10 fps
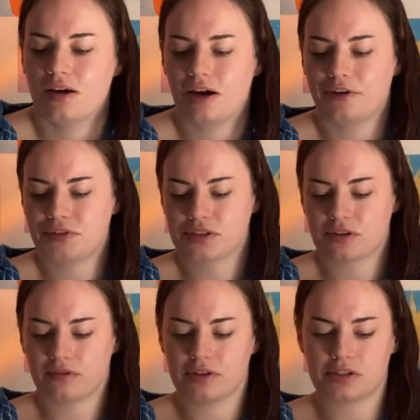I've
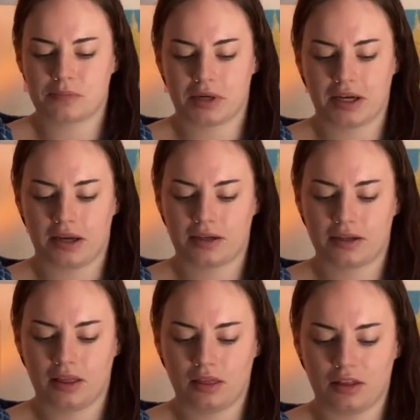discovered my
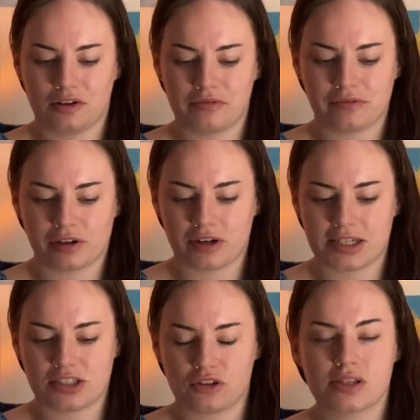love for a
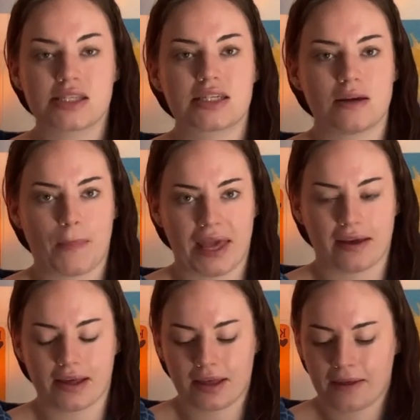dusty
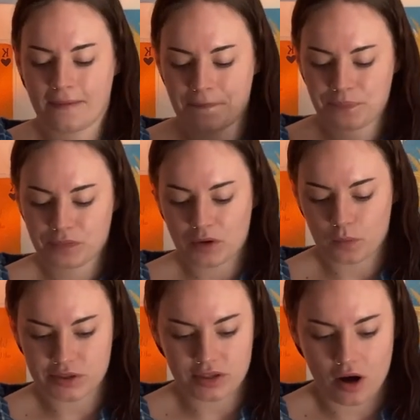pink
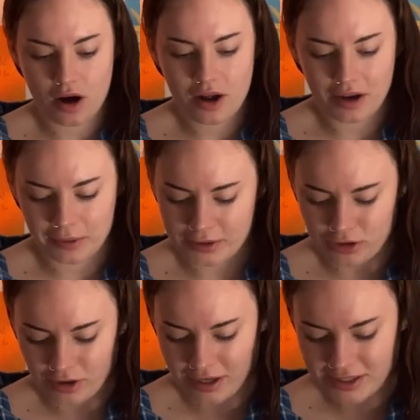was all I was
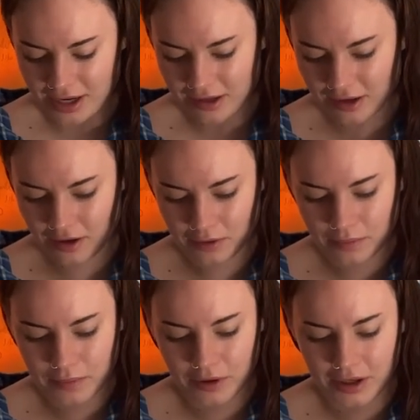trying to say there,
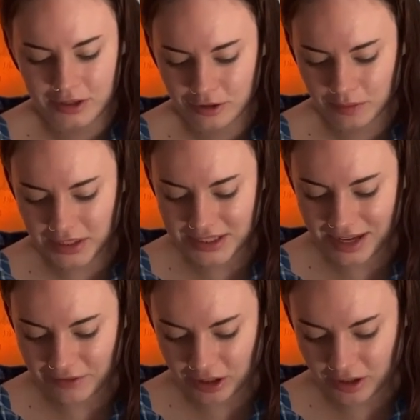but it took me
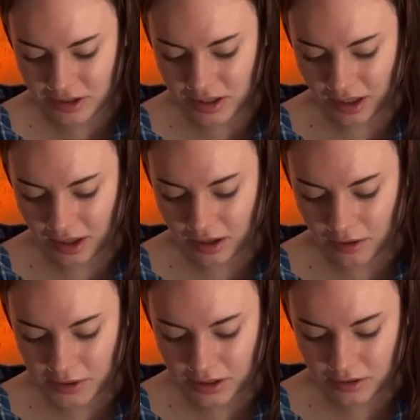7 years to get it down
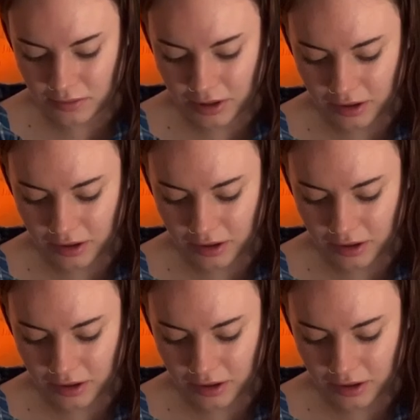my system. Like,